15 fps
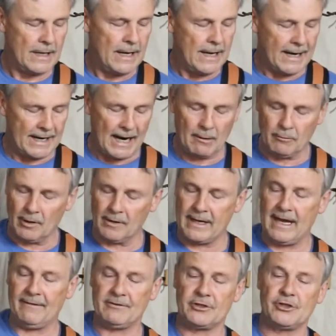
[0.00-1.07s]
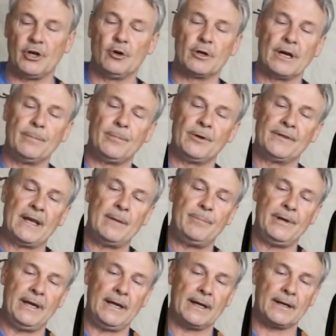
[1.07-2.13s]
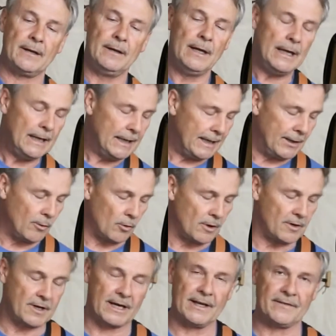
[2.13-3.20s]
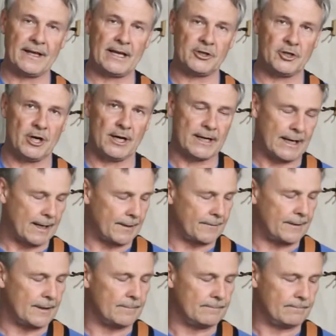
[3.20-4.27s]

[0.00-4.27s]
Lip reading: and I really have to choke up on that pick in order to get that chunk out of there.